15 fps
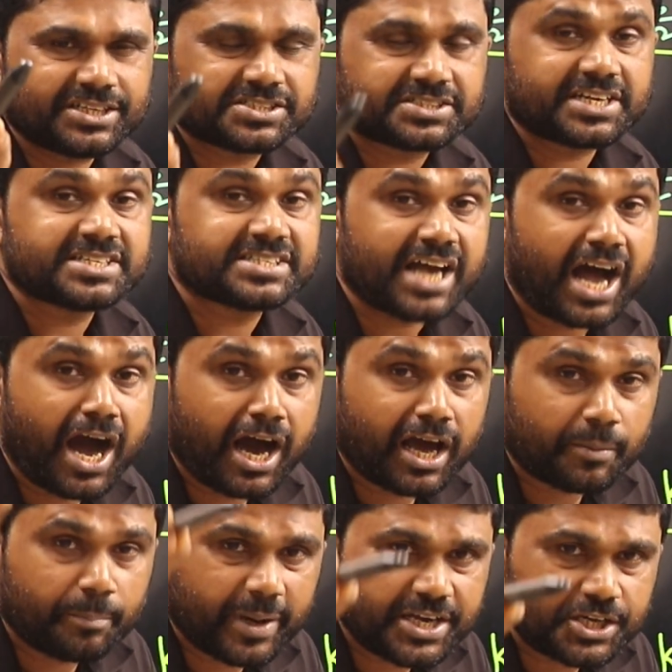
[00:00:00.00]
distance
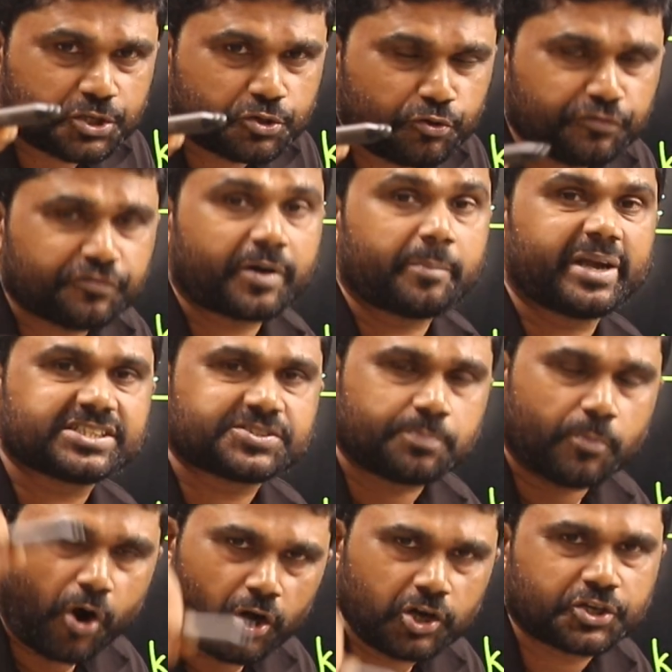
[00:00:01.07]
r by 2 from a
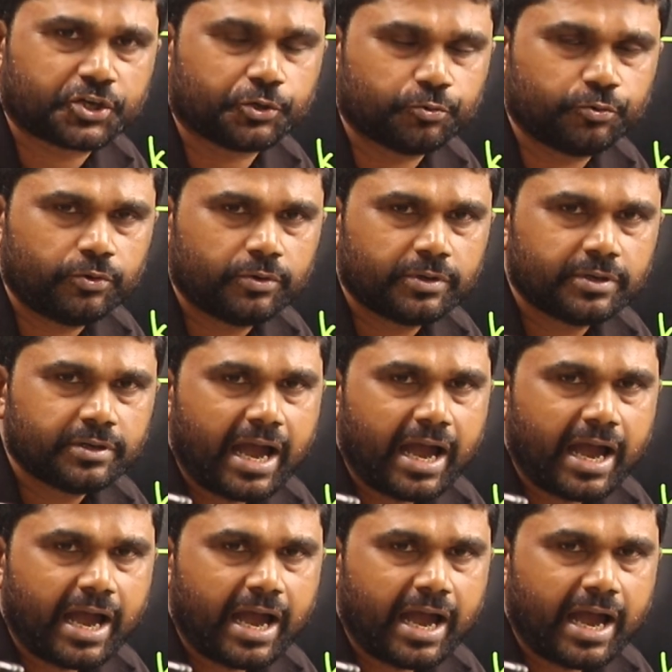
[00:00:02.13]
small q